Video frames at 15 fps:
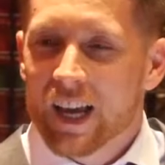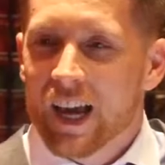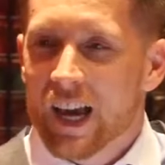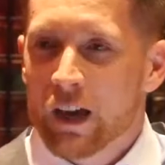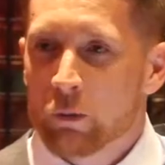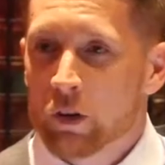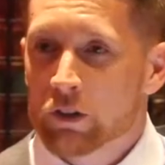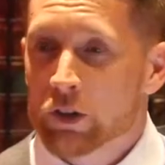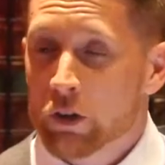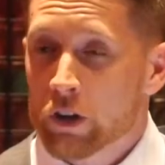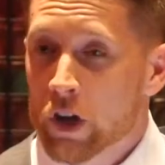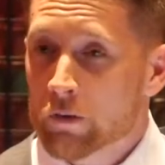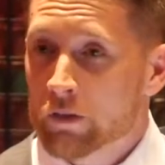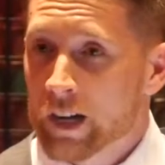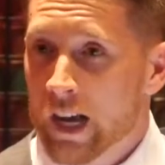And we'll turn
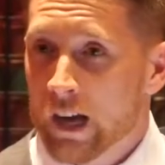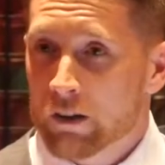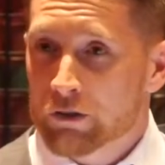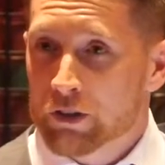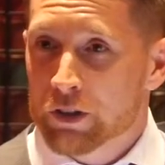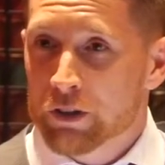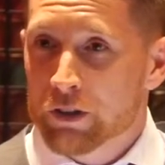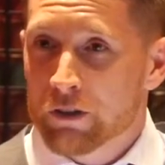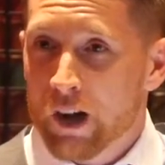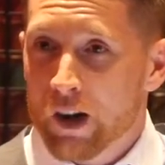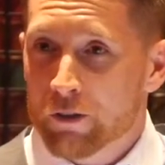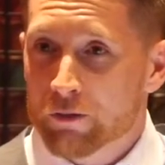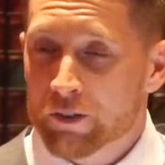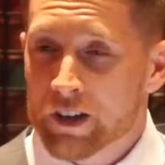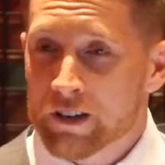it over now to
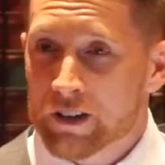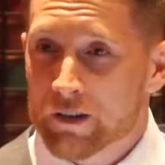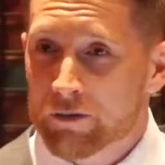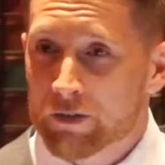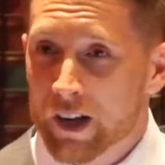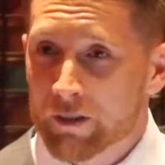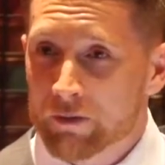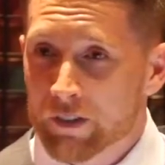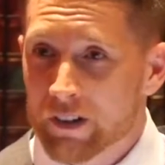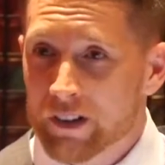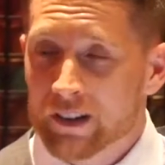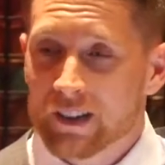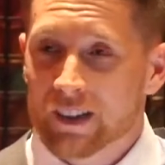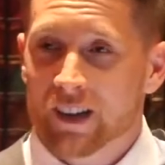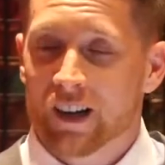our friends in Frankfurt.